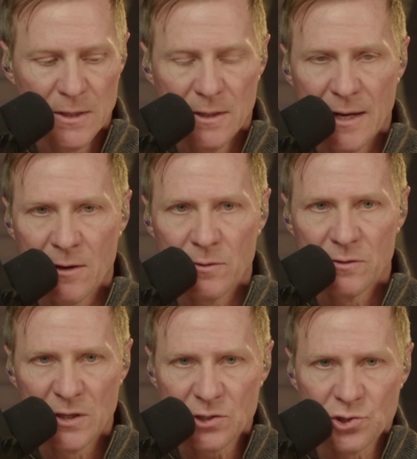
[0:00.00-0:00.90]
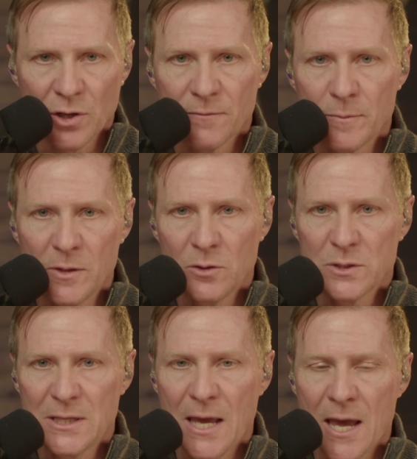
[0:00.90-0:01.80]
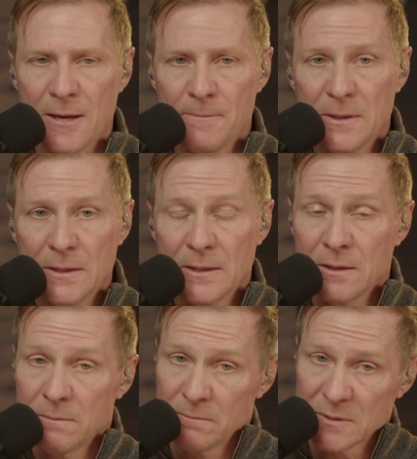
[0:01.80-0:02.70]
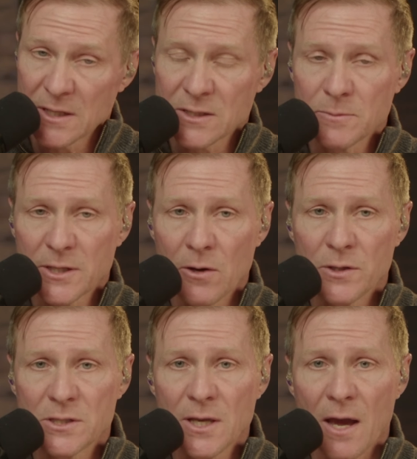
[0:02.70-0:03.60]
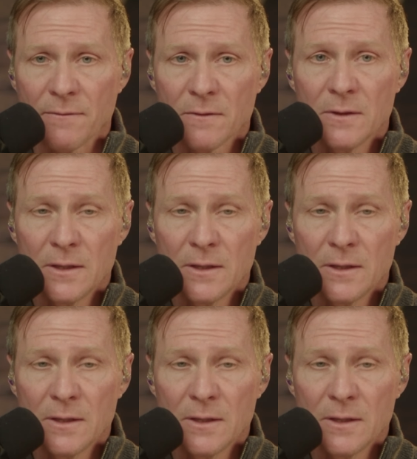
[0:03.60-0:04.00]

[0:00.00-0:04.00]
Now, this chart from the USDA says some scary stuff.